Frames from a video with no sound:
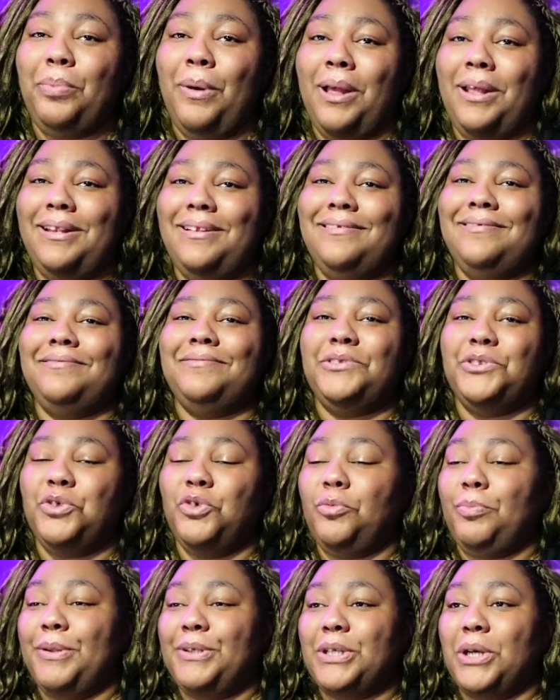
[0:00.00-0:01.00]
but
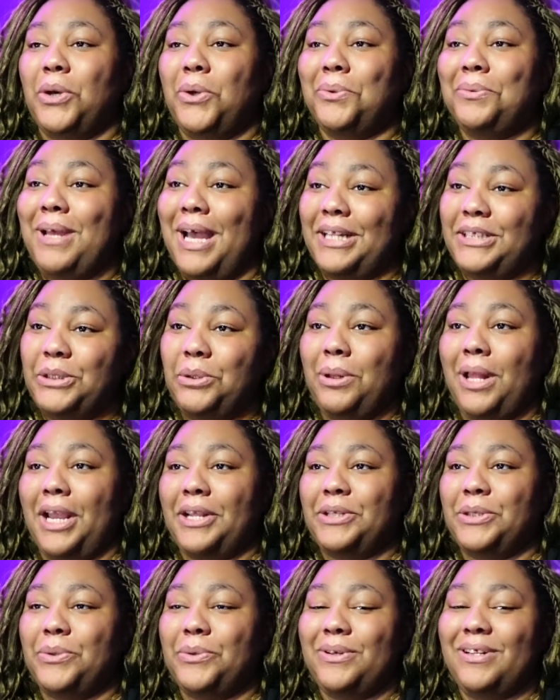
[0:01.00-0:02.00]
truth be told, I do
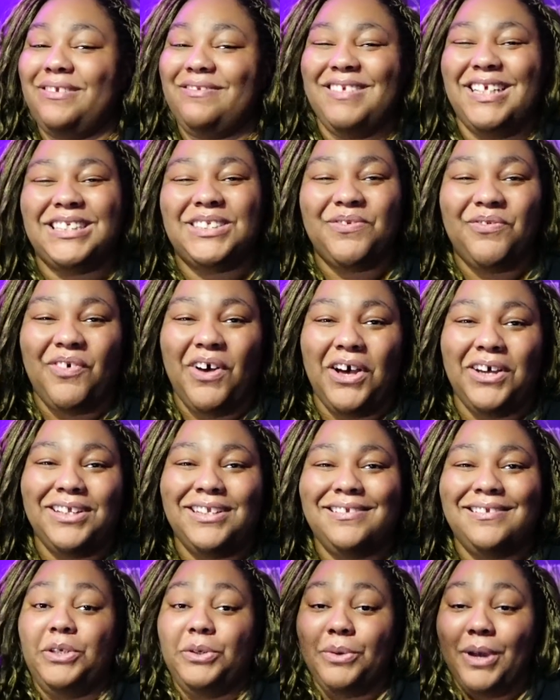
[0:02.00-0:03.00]
like doing it. It's
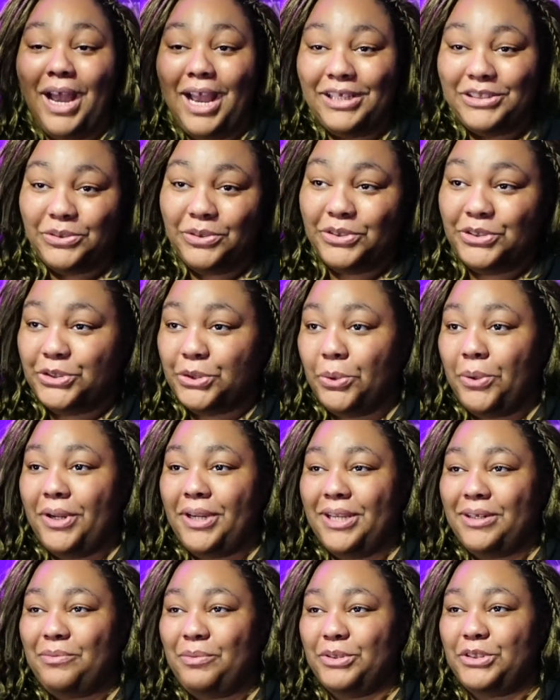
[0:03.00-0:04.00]
fun. You guys are
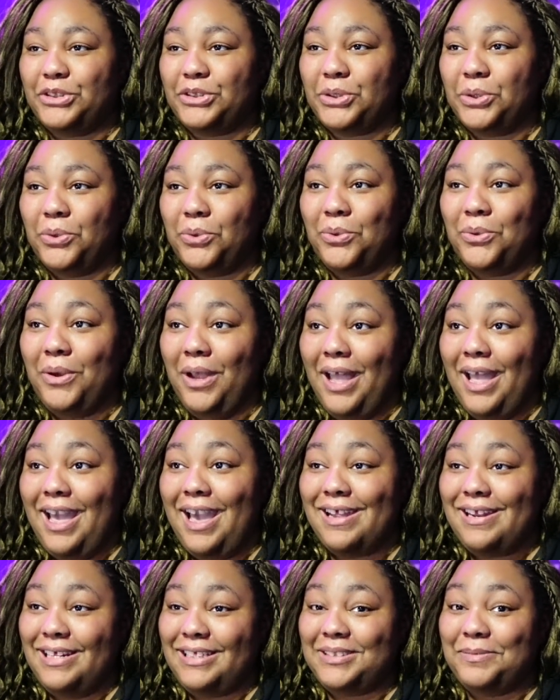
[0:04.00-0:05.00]
enjoying it, which is cool,
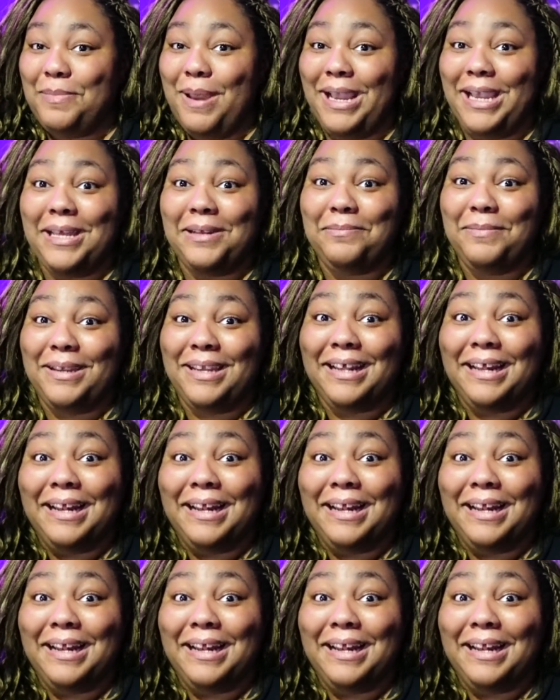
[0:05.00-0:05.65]
and it's making me